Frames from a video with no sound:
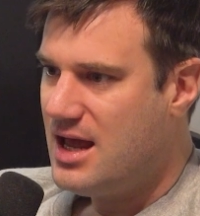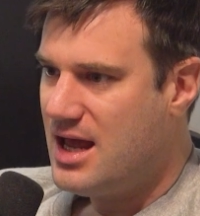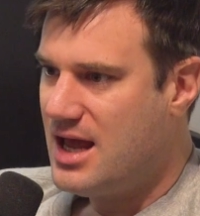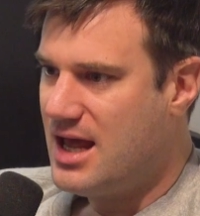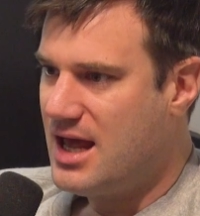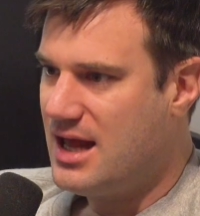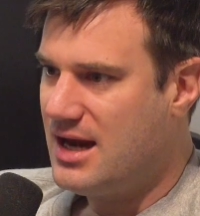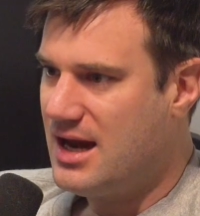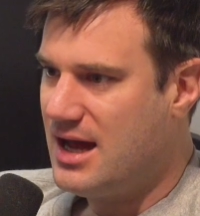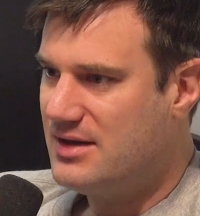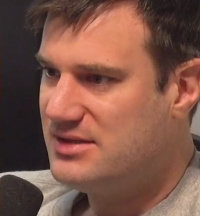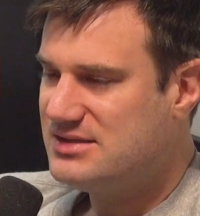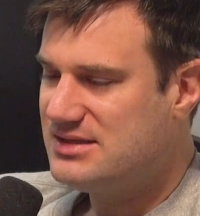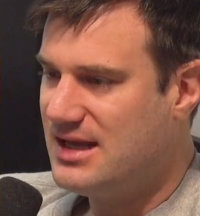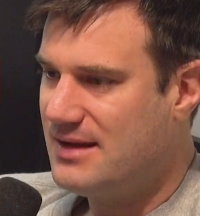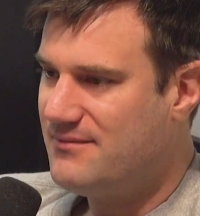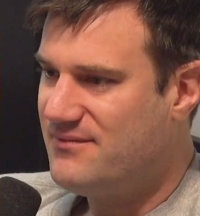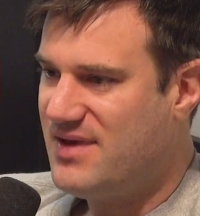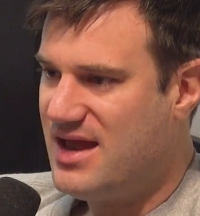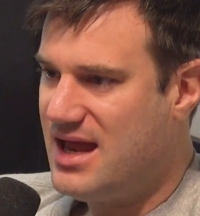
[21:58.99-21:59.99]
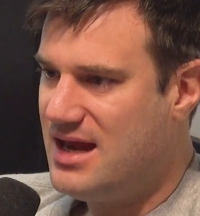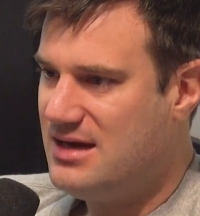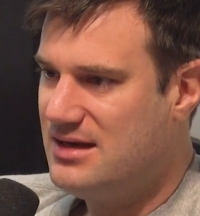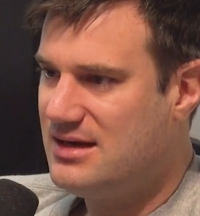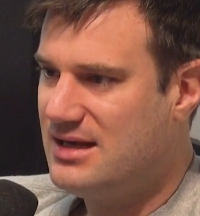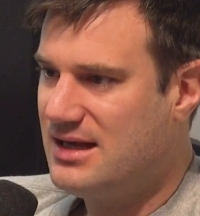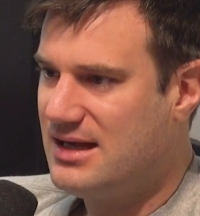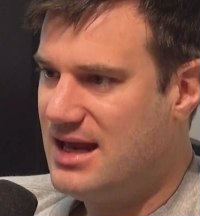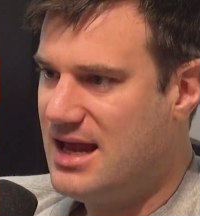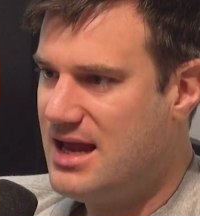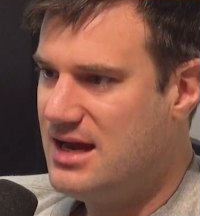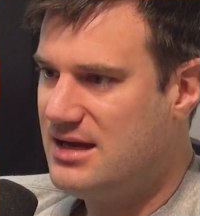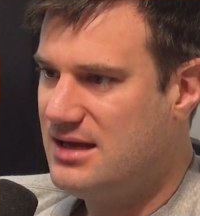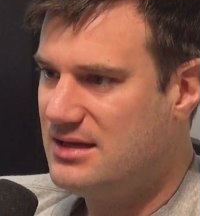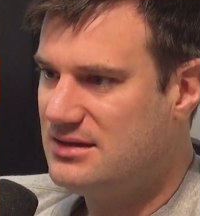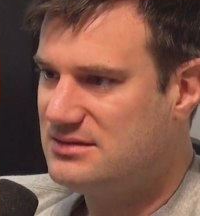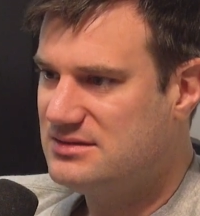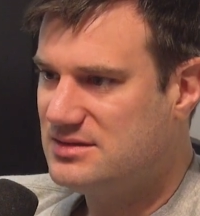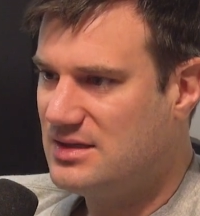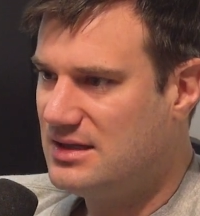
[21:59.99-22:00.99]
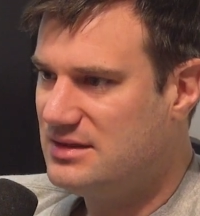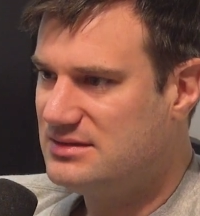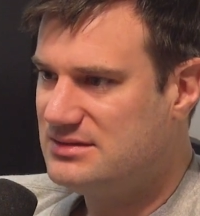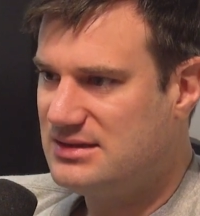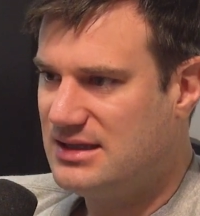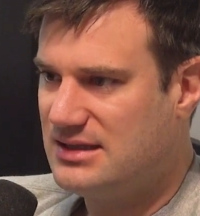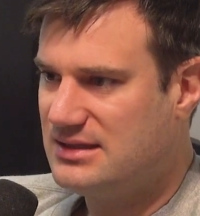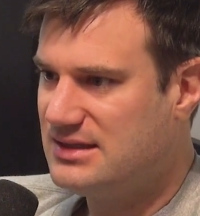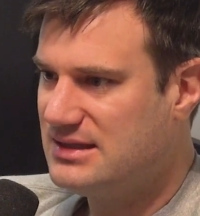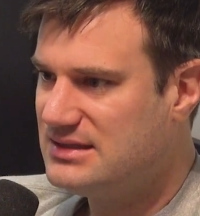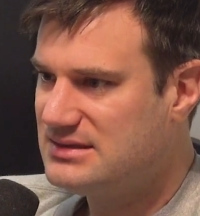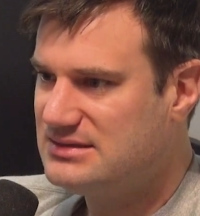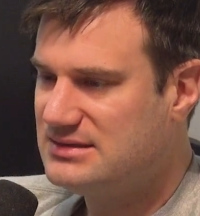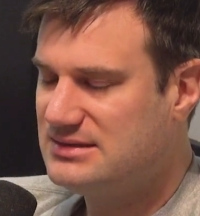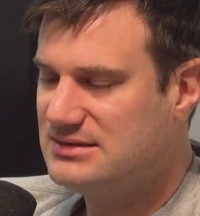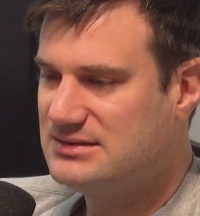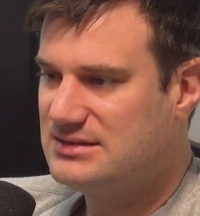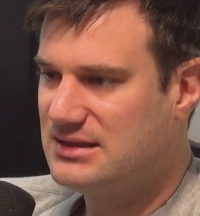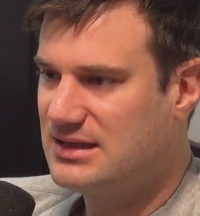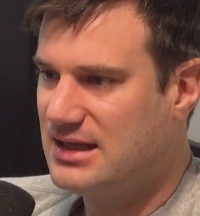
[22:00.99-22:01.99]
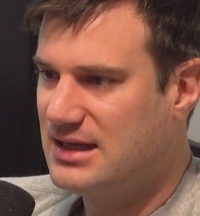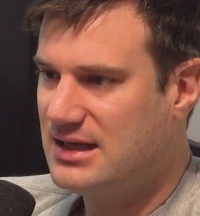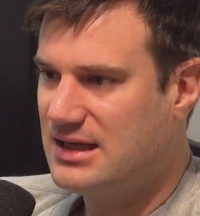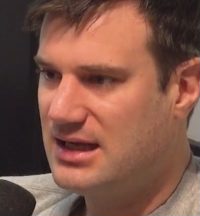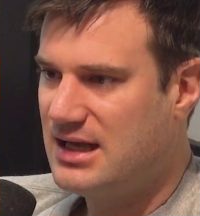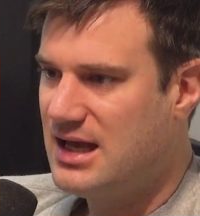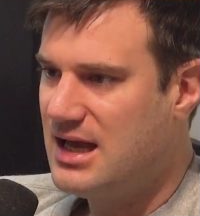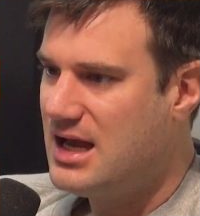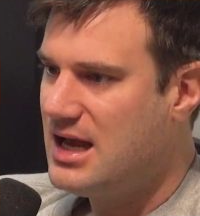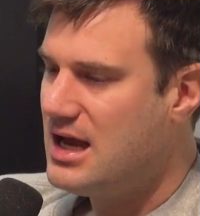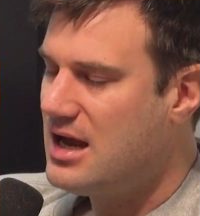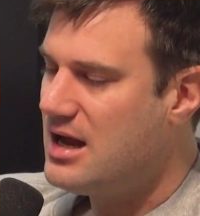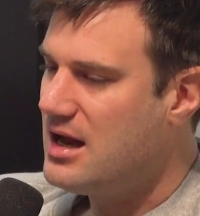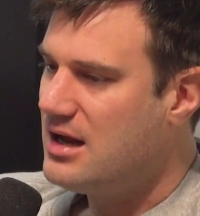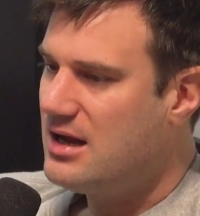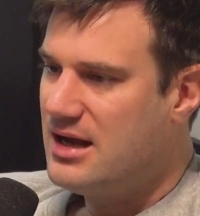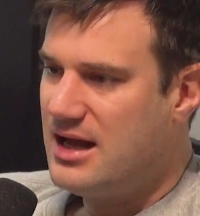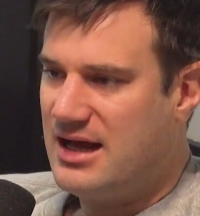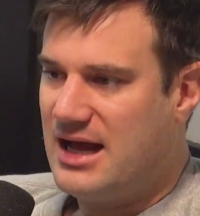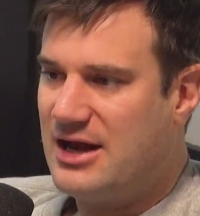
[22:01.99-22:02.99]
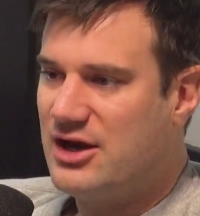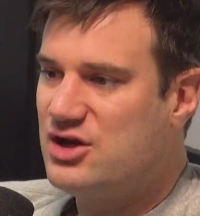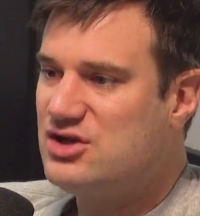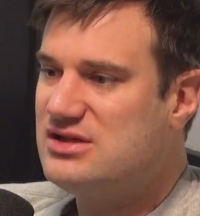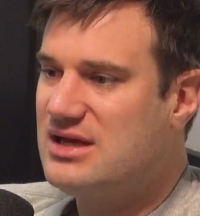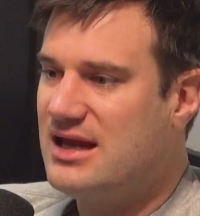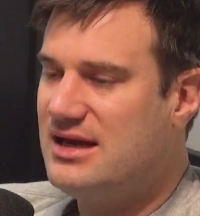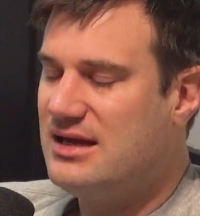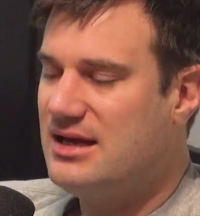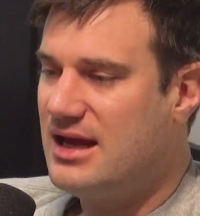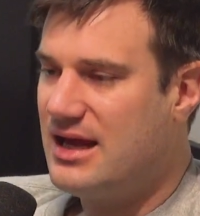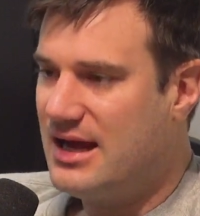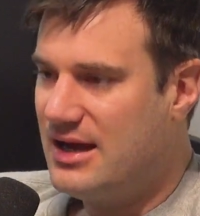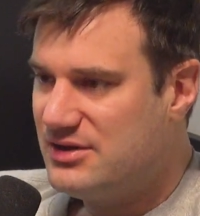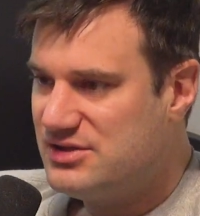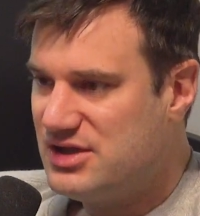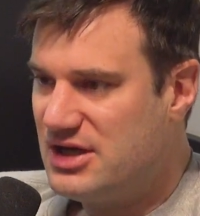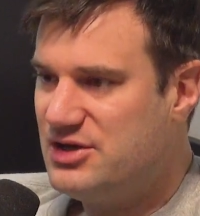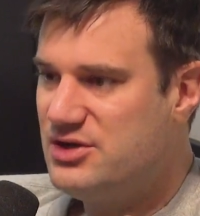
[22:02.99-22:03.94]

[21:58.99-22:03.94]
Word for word: and I was getting paid in Canadian, so I was like, this is like, I knew and he, I